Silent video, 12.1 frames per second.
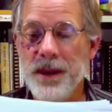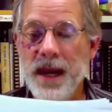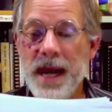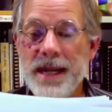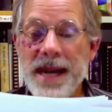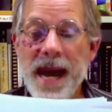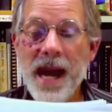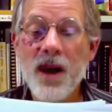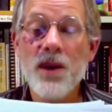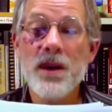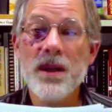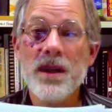And
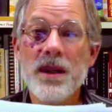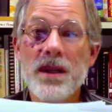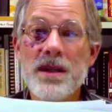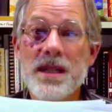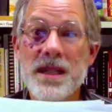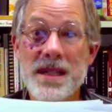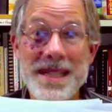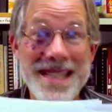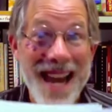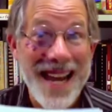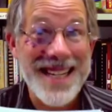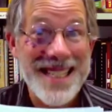now, since
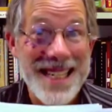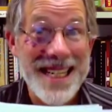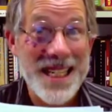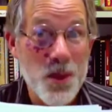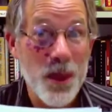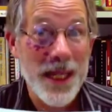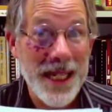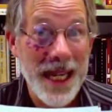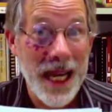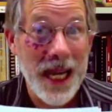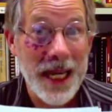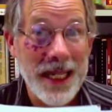
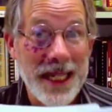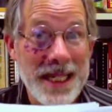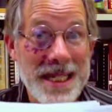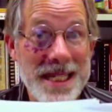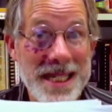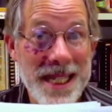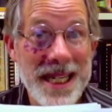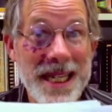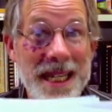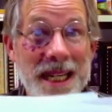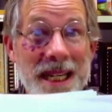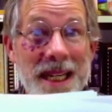1929, it is a
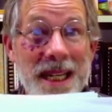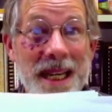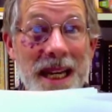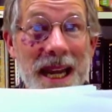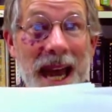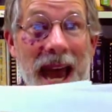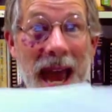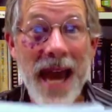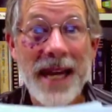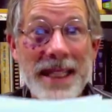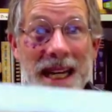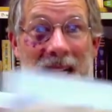city
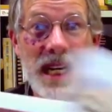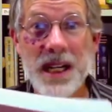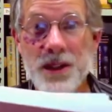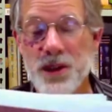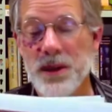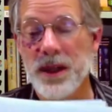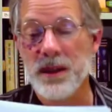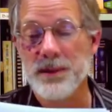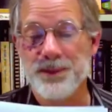and a country.